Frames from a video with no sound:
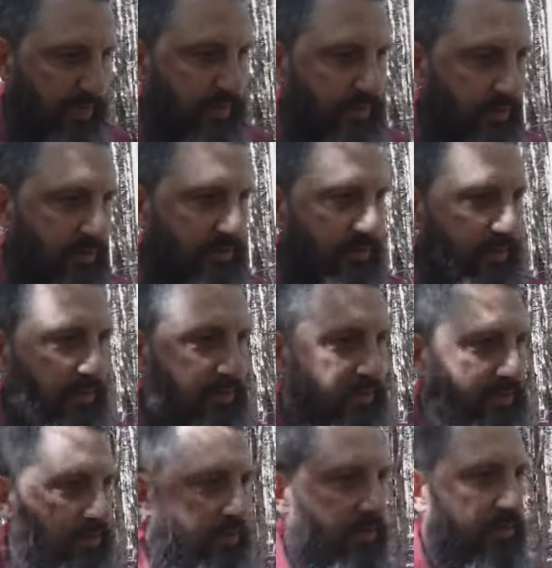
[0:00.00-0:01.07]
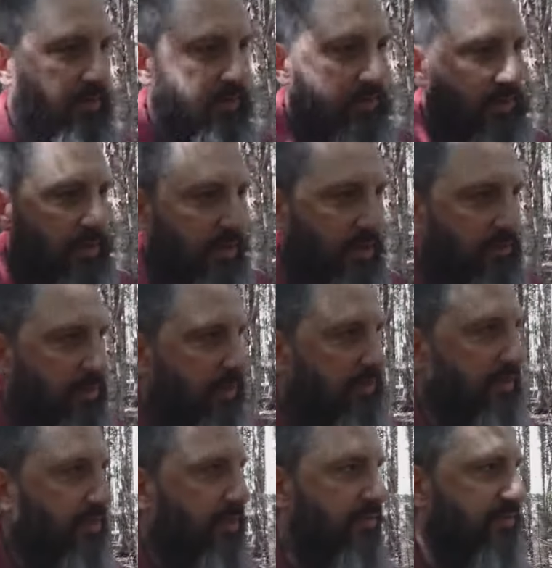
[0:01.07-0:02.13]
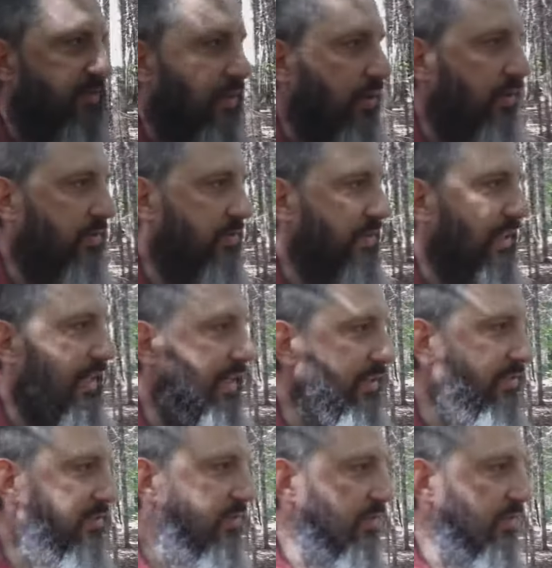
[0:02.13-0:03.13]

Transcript: think that uh, our military fought and died